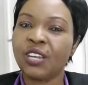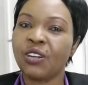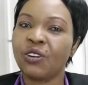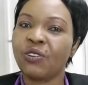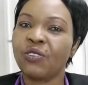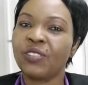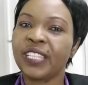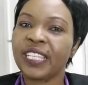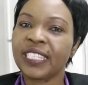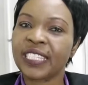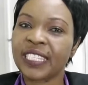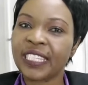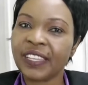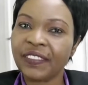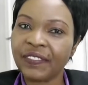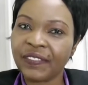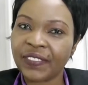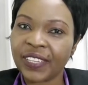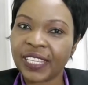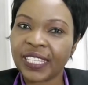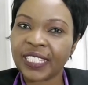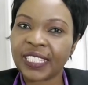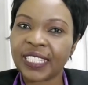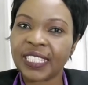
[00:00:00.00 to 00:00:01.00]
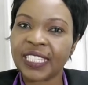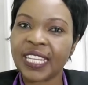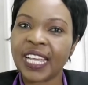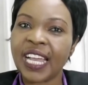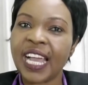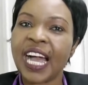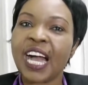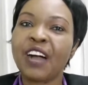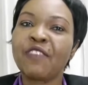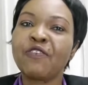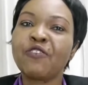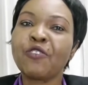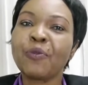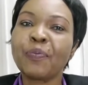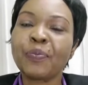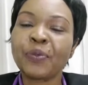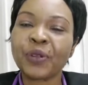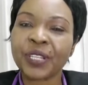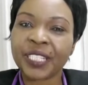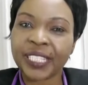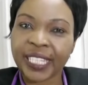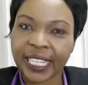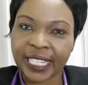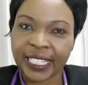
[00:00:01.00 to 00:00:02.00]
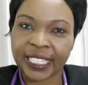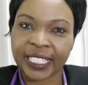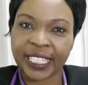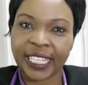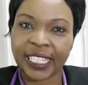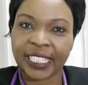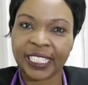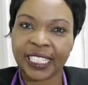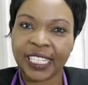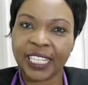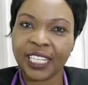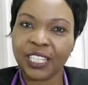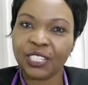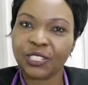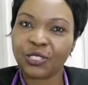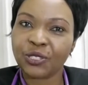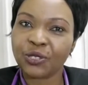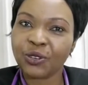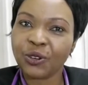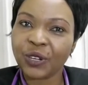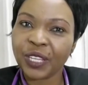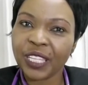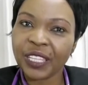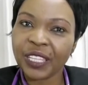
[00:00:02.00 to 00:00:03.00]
on the cervix are for protection. So